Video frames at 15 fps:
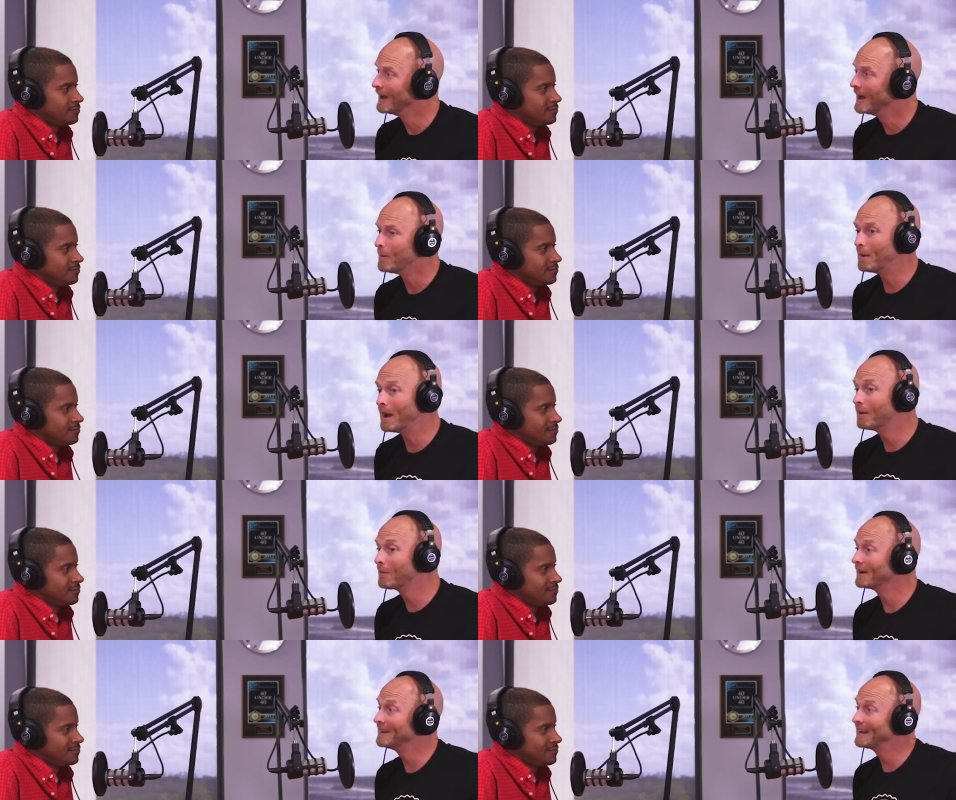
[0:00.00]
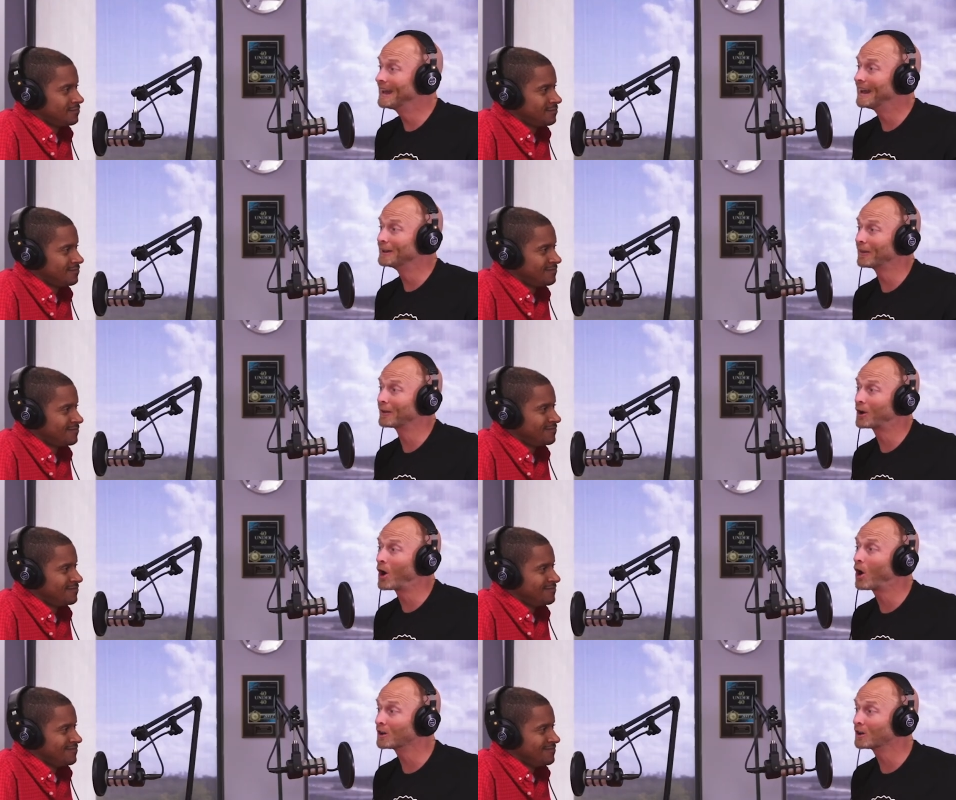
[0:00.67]
Speaker 1: Maybe if I get into the
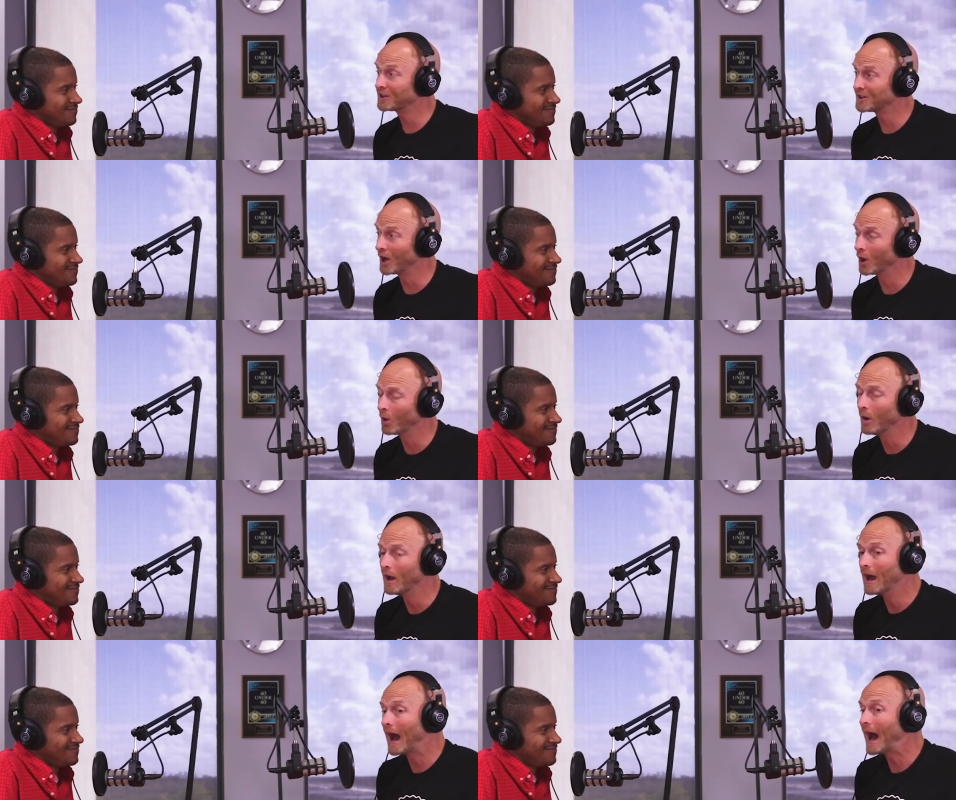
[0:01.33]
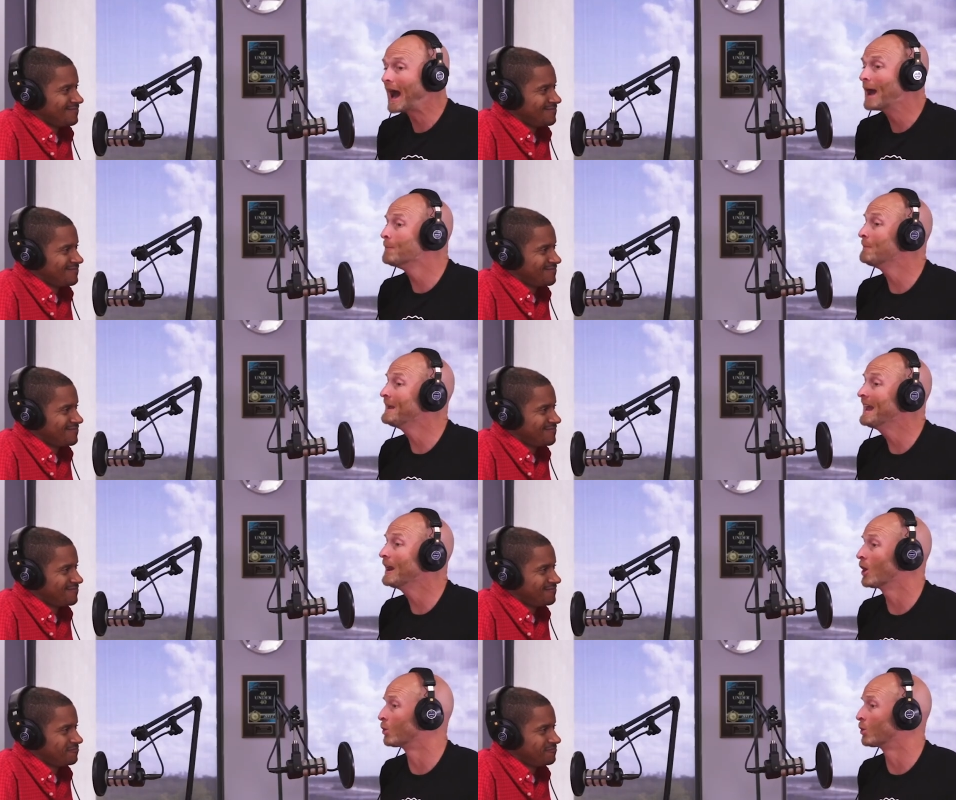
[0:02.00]
car show, I meet a